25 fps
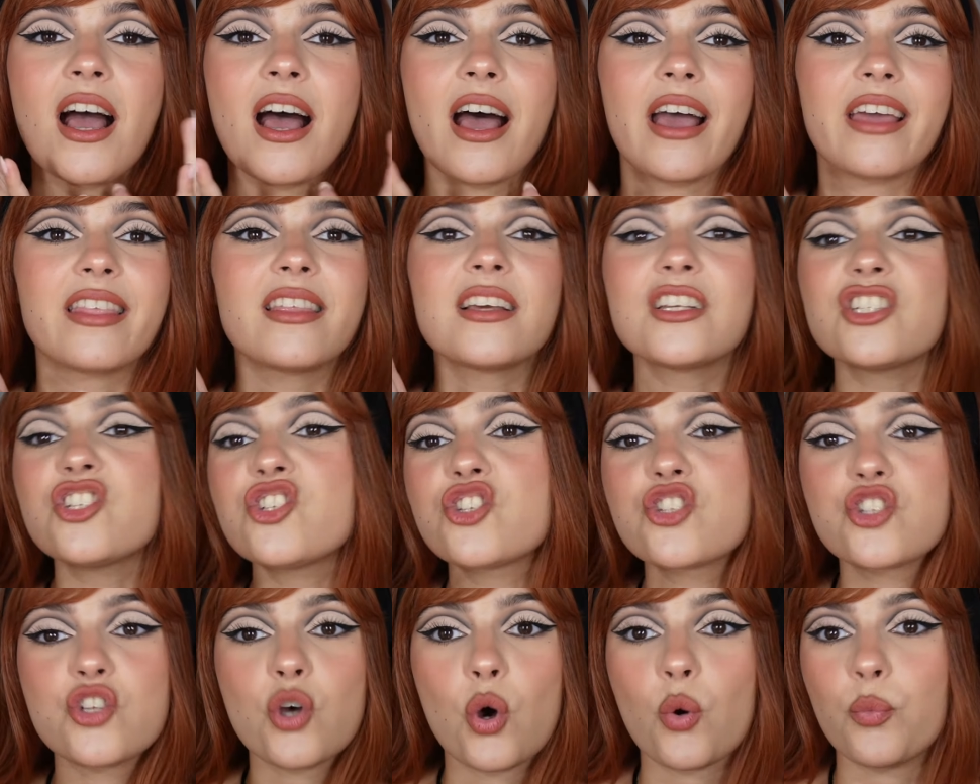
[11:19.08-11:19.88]
I think it's
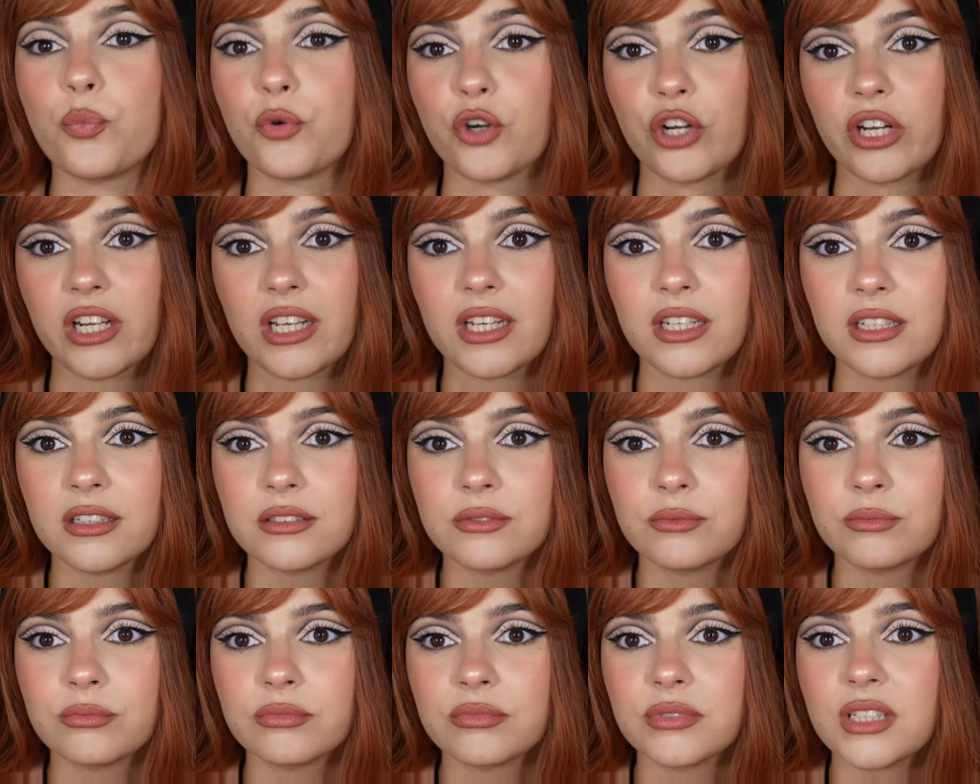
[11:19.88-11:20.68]
so pretty.
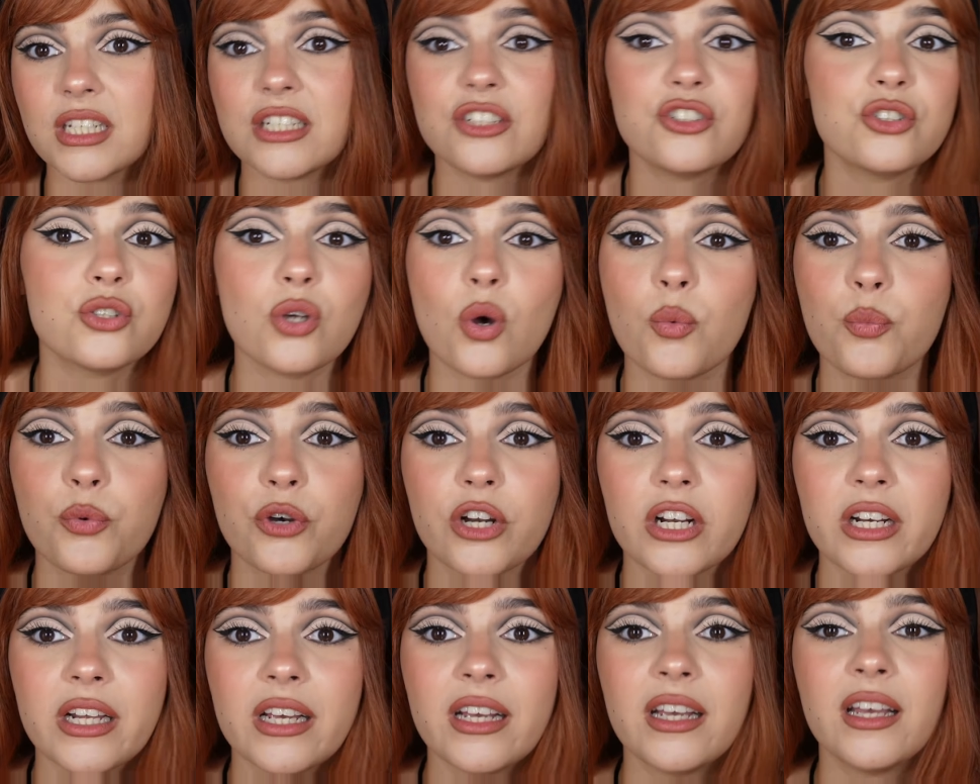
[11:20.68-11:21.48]
It's so
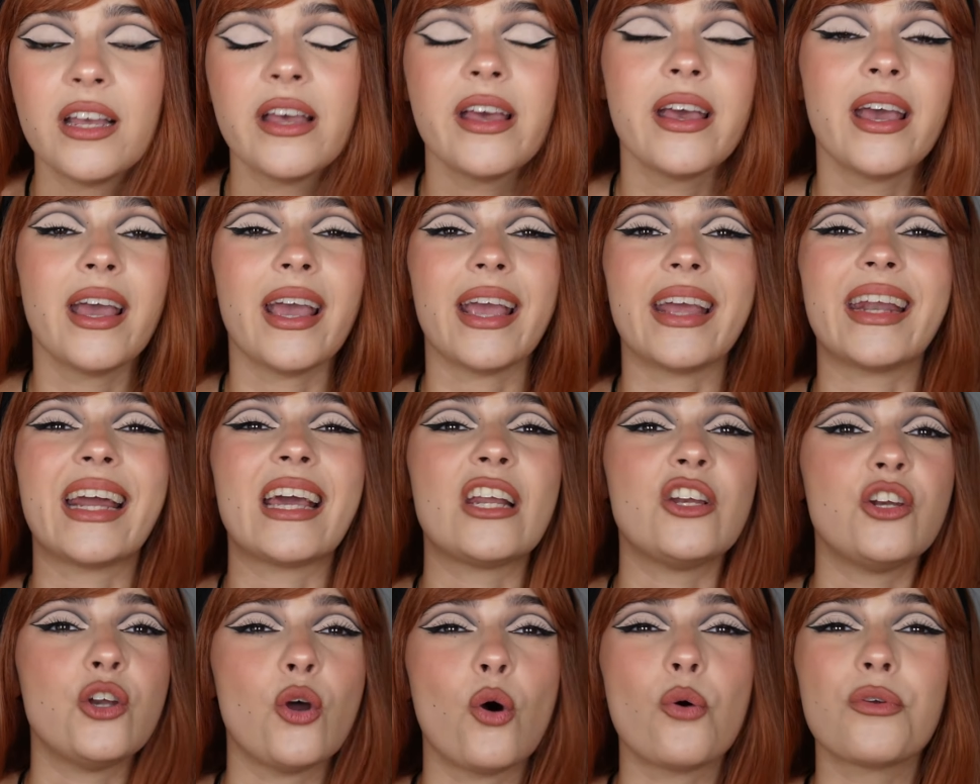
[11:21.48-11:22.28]
pretty, and
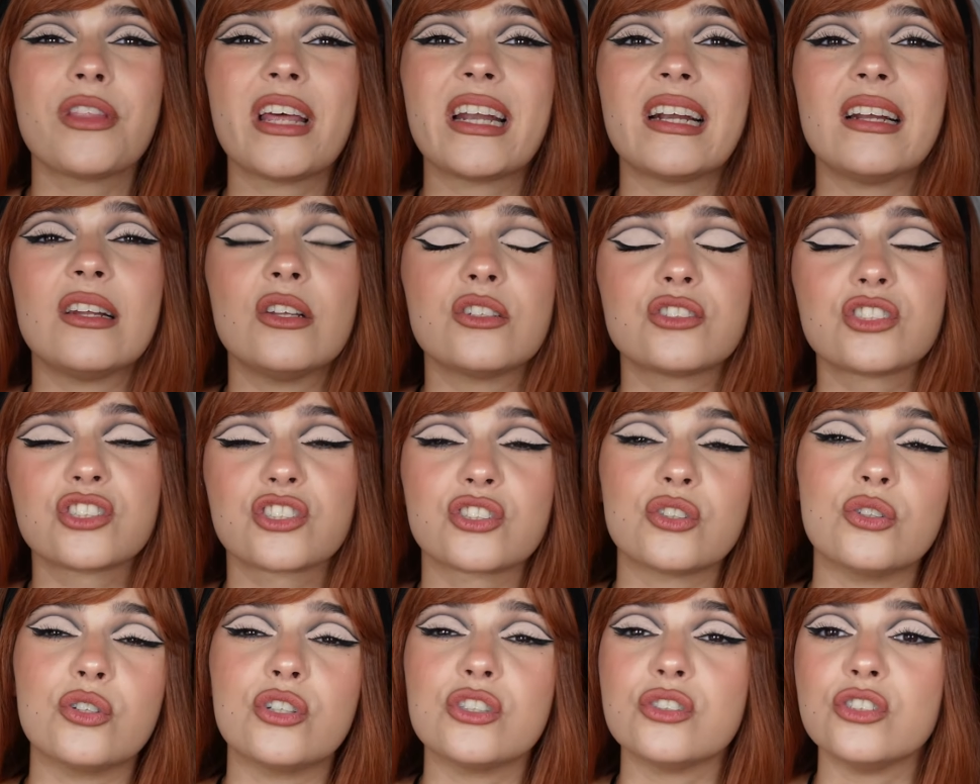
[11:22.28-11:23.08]
I know that it looks
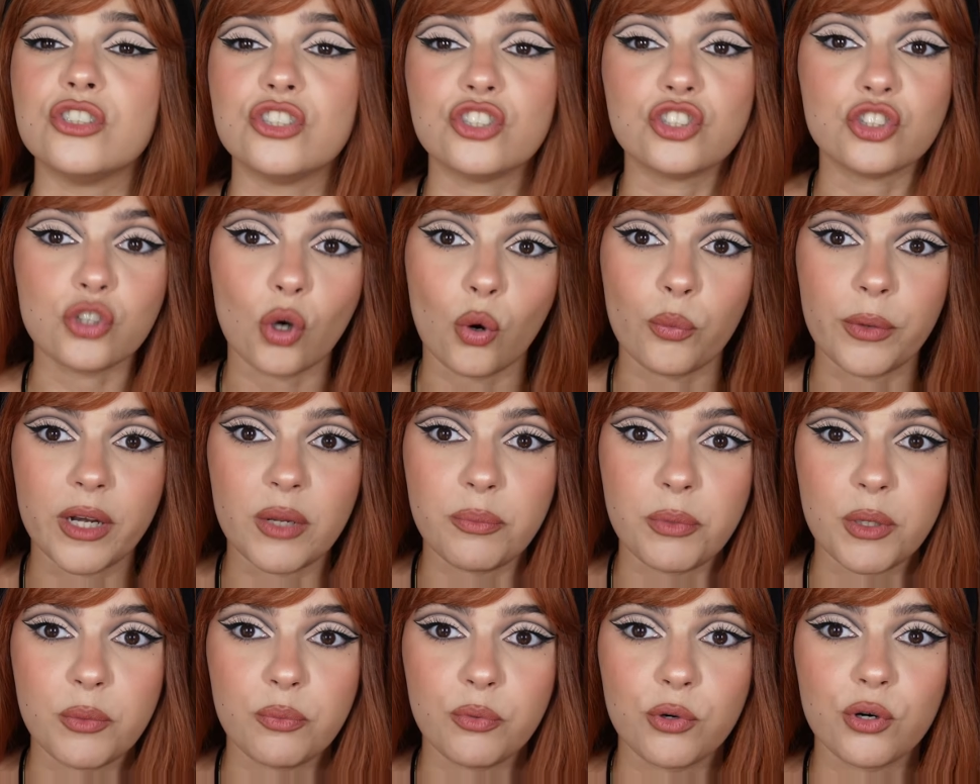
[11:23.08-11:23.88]
good on so many
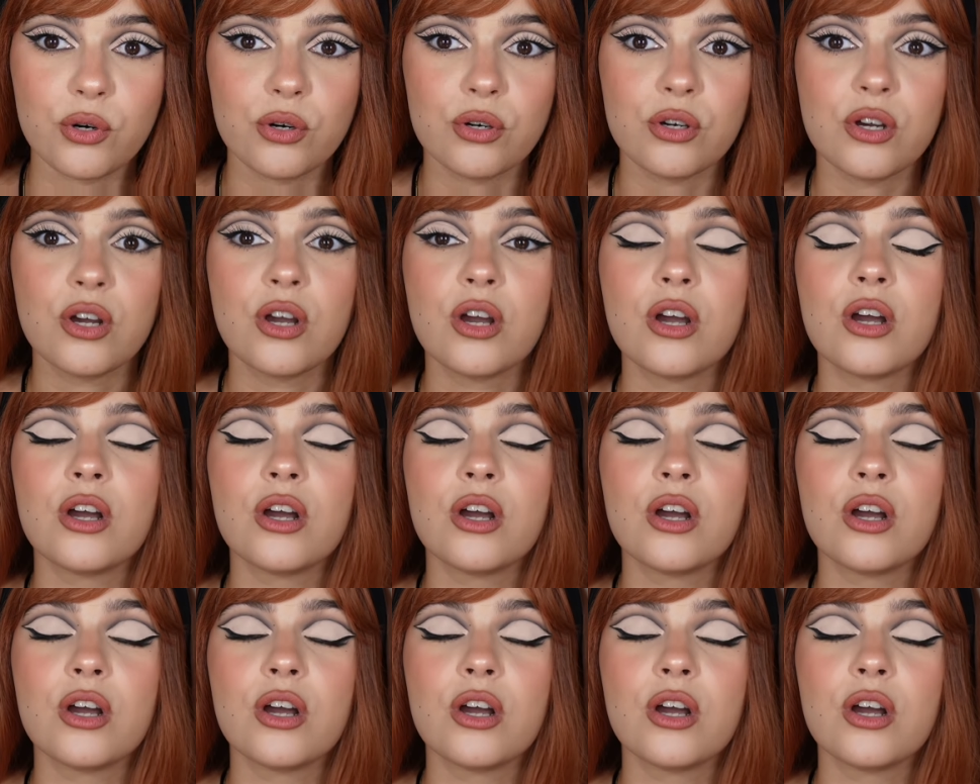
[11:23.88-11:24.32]
people.